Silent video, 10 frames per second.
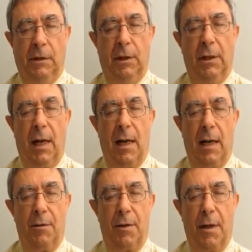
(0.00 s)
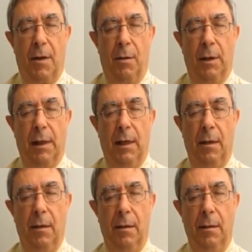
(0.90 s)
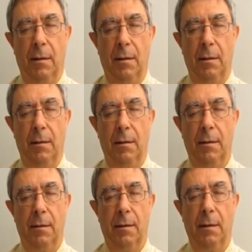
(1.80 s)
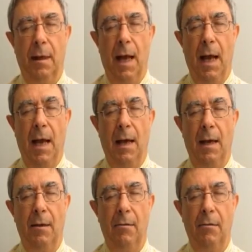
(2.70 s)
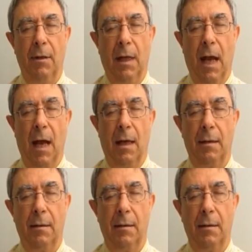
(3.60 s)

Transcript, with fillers: just let it out slowly, and relax.